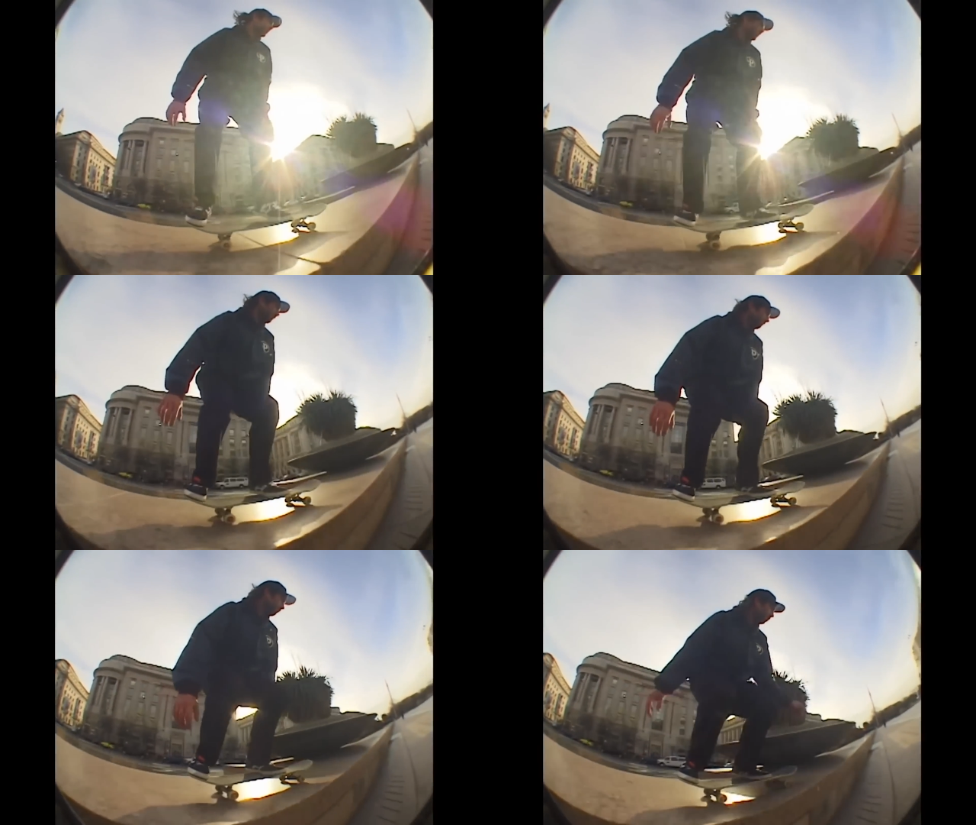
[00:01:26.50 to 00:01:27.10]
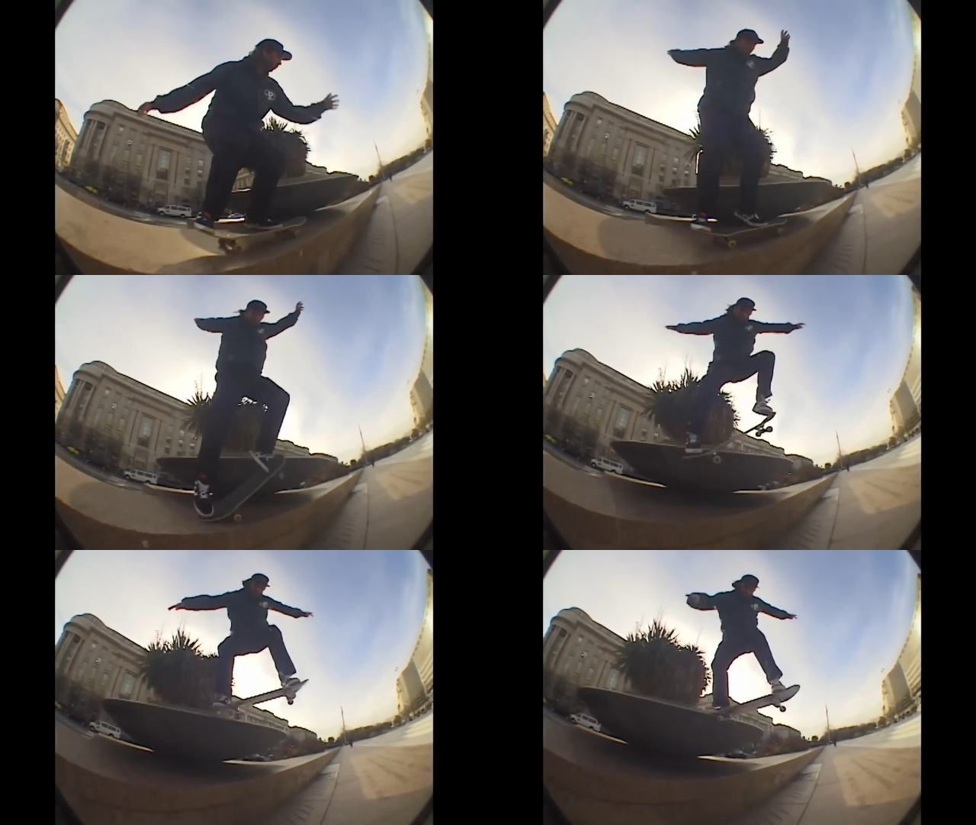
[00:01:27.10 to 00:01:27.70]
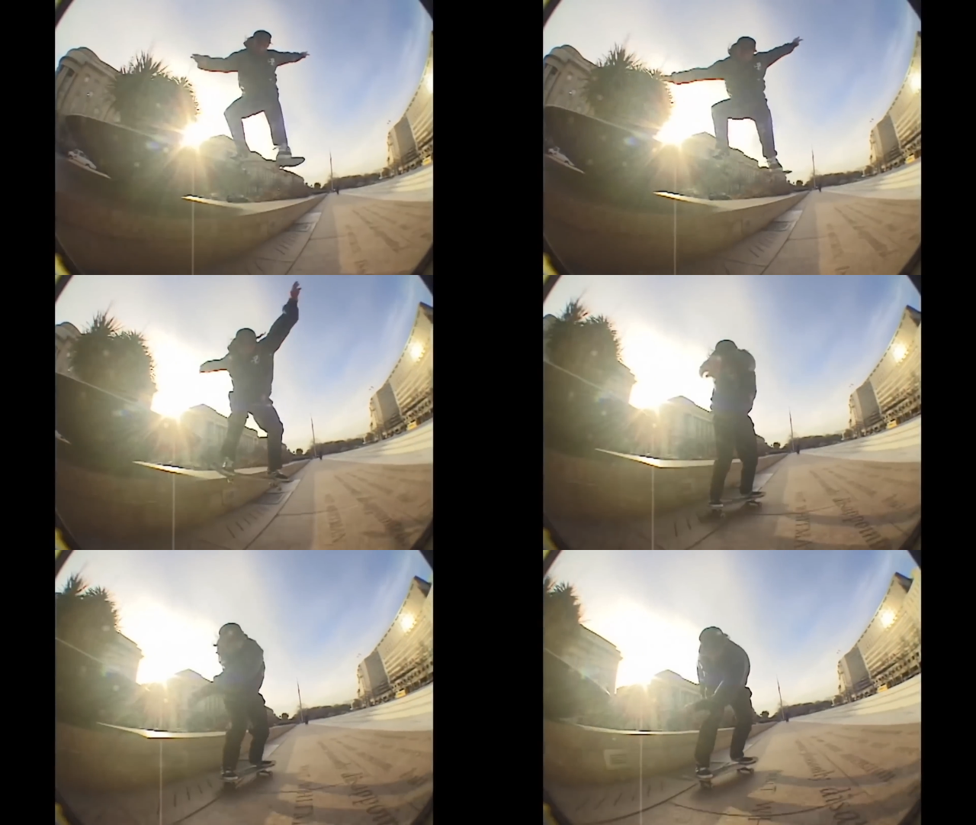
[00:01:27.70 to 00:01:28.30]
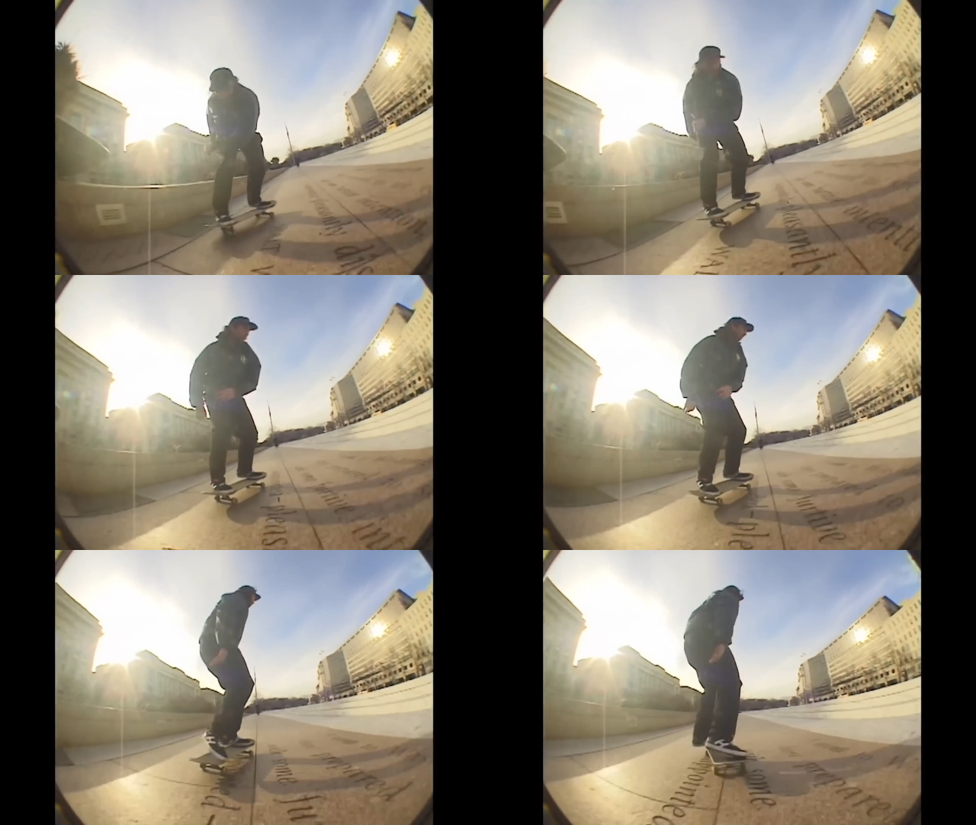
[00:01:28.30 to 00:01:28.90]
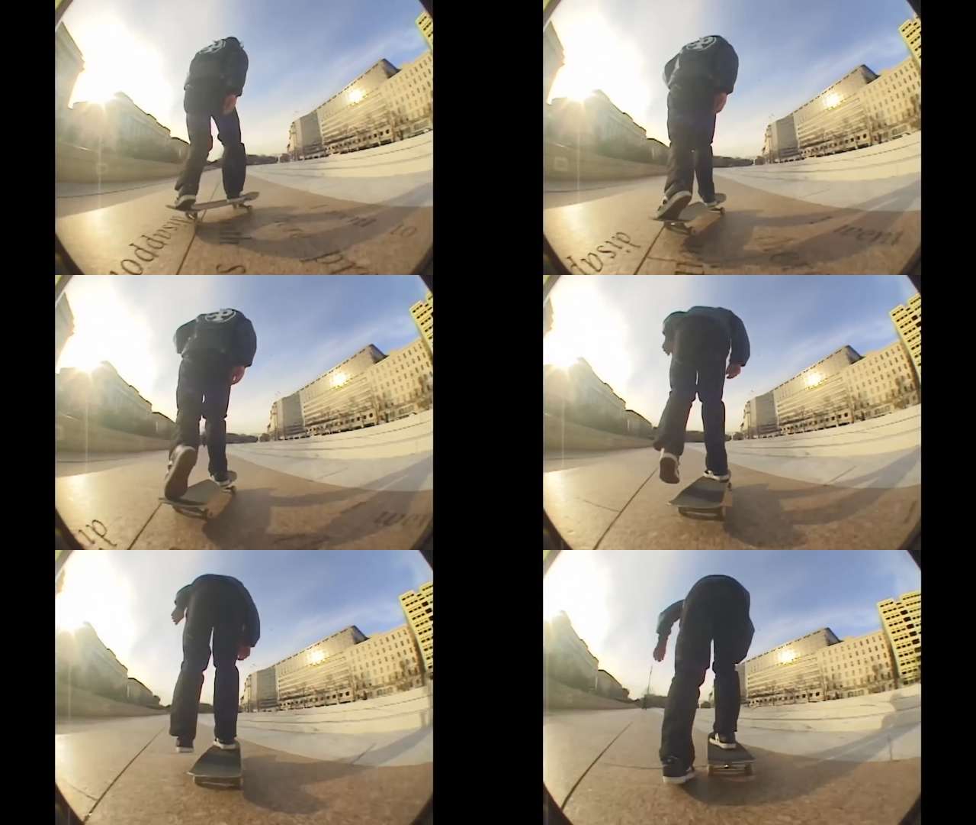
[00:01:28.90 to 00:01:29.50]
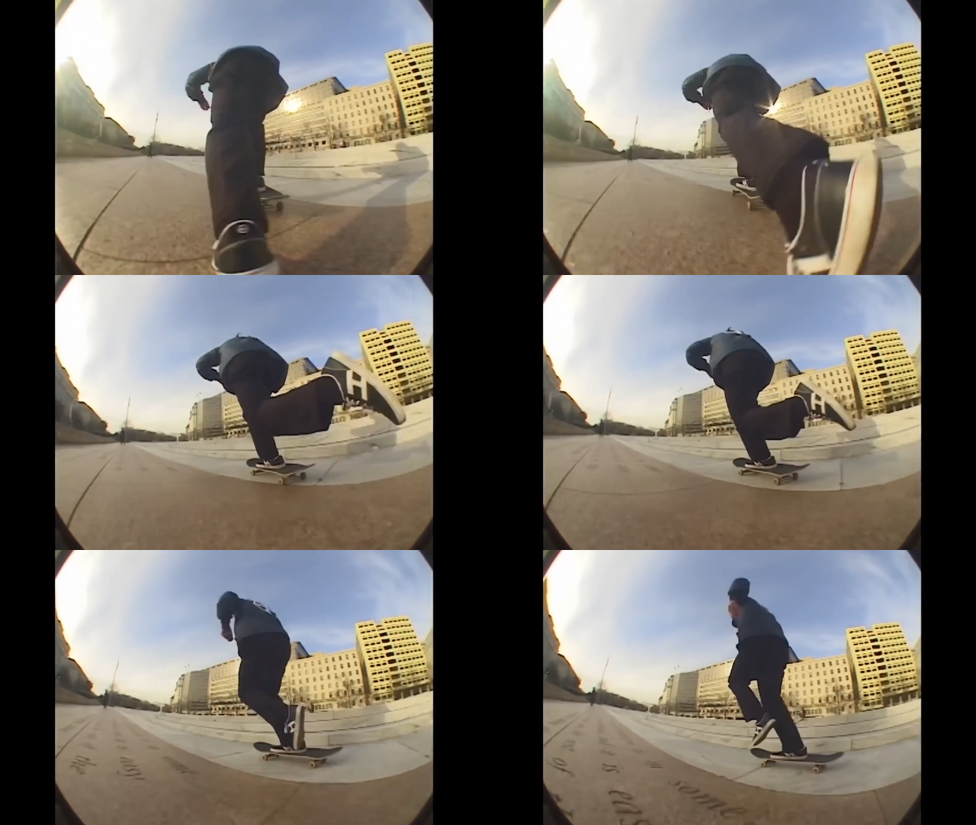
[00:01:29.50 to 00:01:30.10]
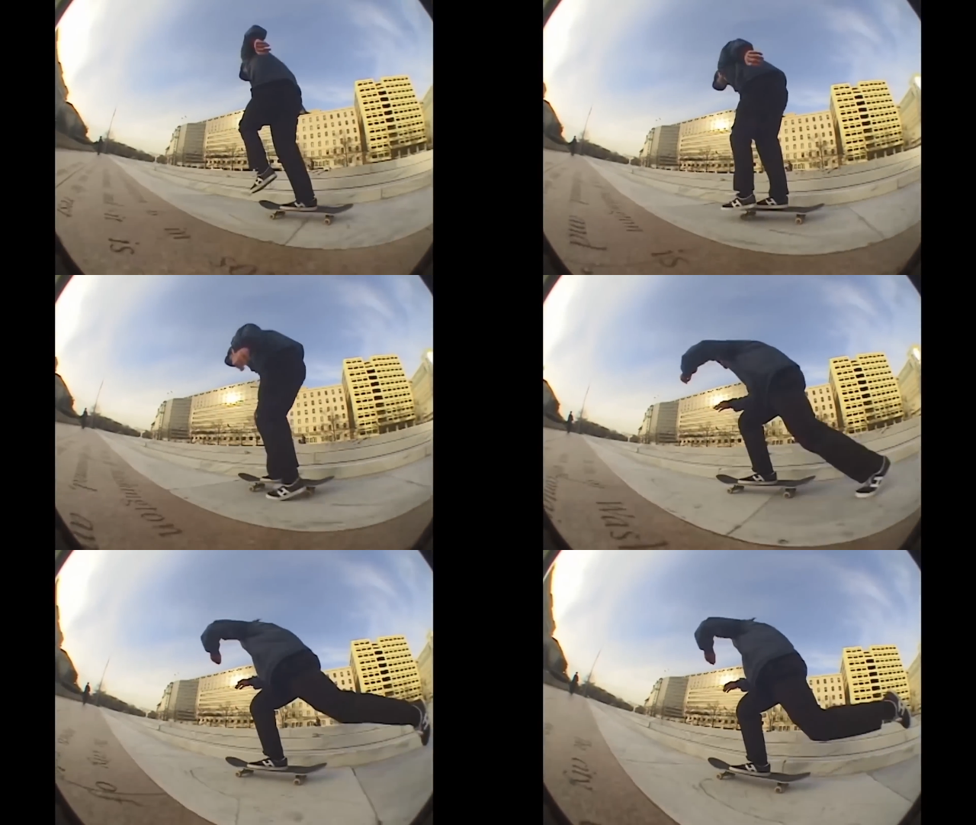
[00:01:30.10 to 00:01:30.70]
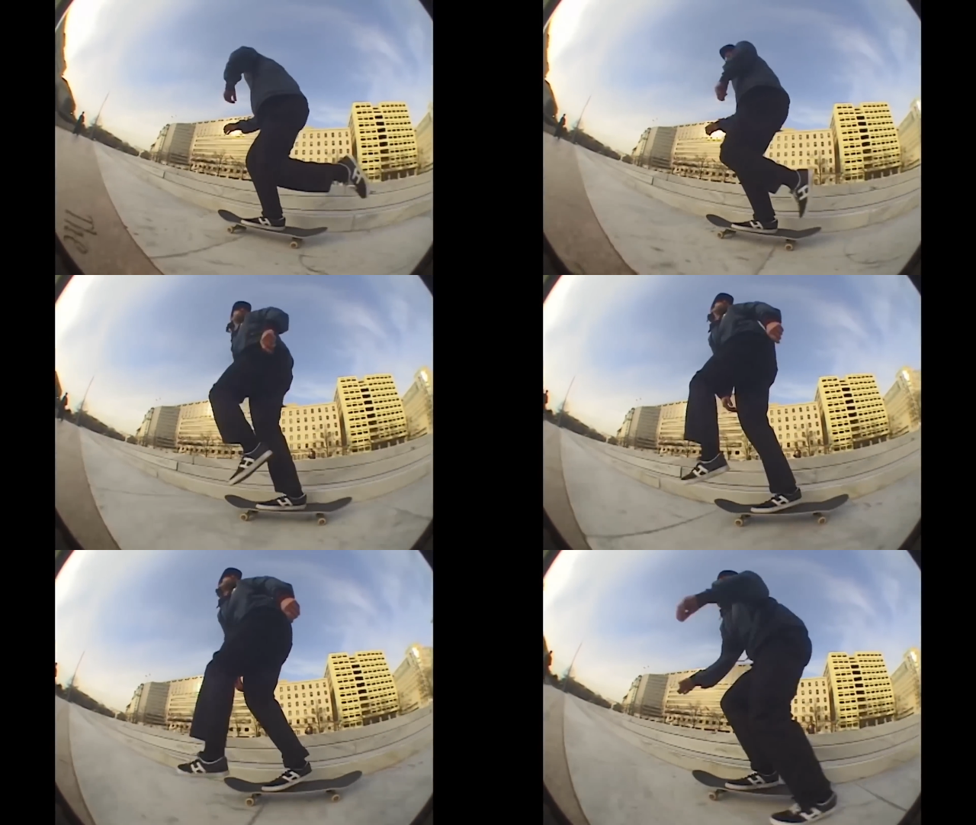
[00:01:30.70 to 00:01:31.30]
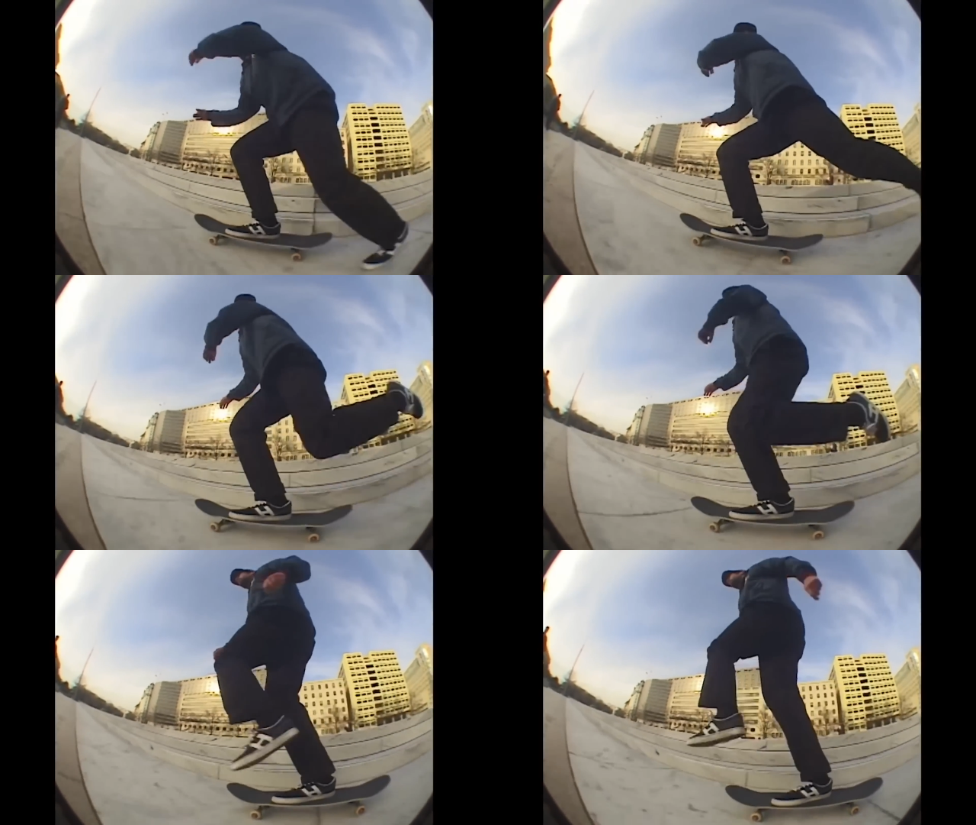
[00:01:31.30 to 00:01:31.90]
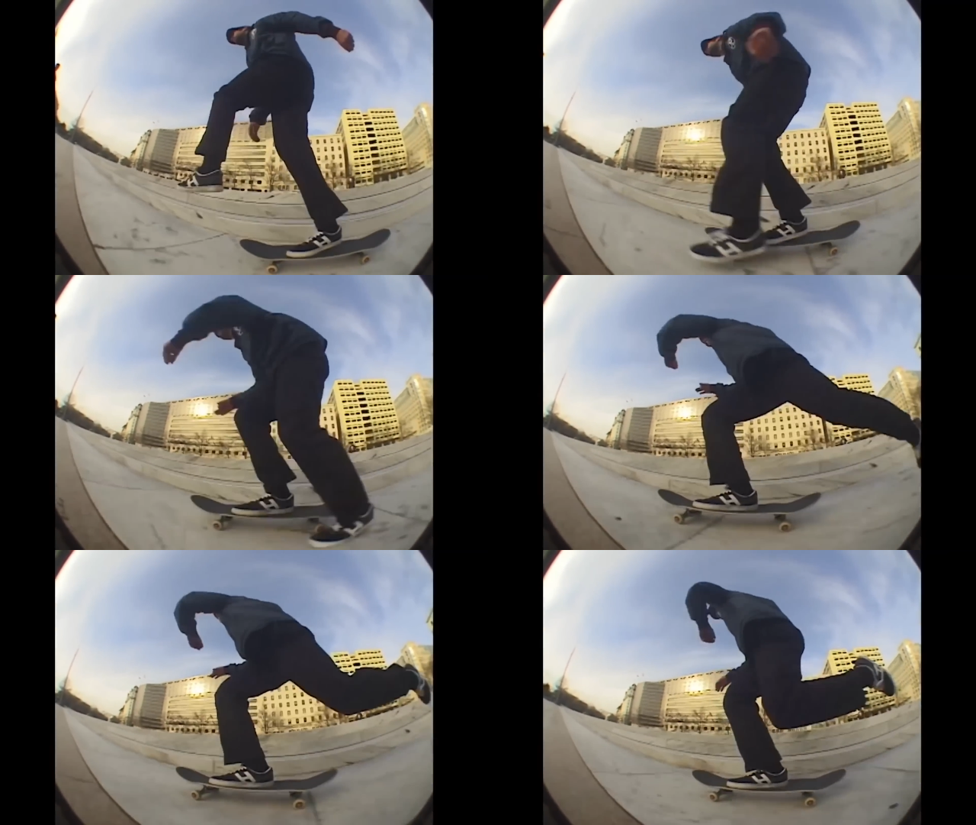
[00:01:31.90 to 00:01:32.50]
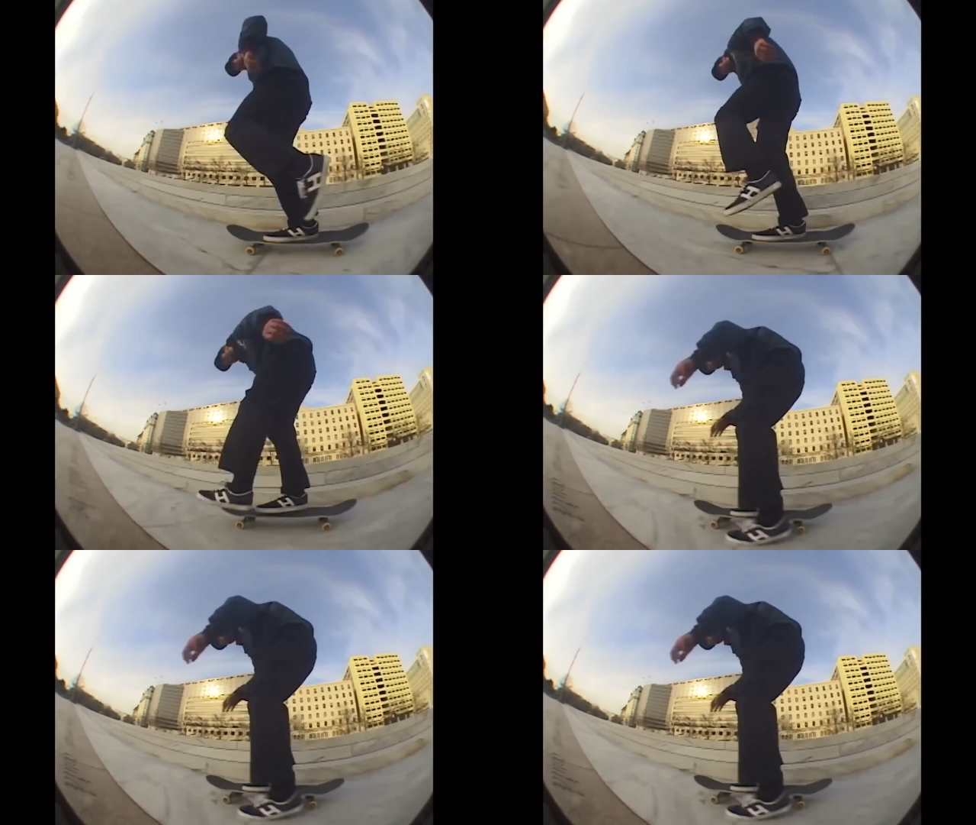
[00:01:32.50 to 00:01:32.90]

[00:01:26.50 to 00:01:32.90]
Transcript: No face is visible, so there are no lips to read.